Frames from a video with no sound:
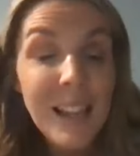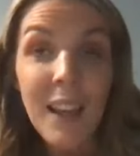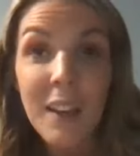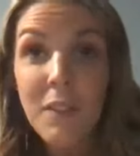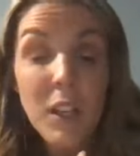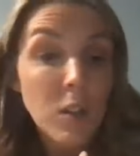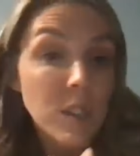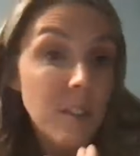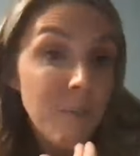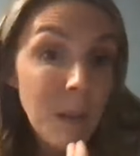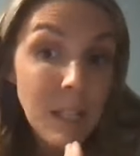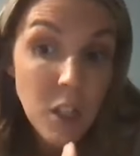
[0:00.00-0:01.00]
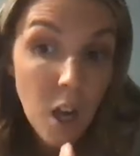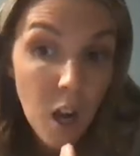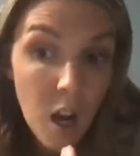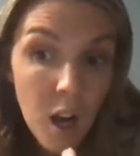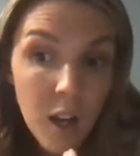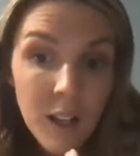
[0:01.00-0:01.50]
like videos of my
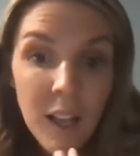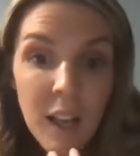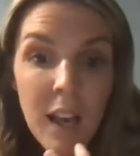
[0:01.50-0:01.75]
dog.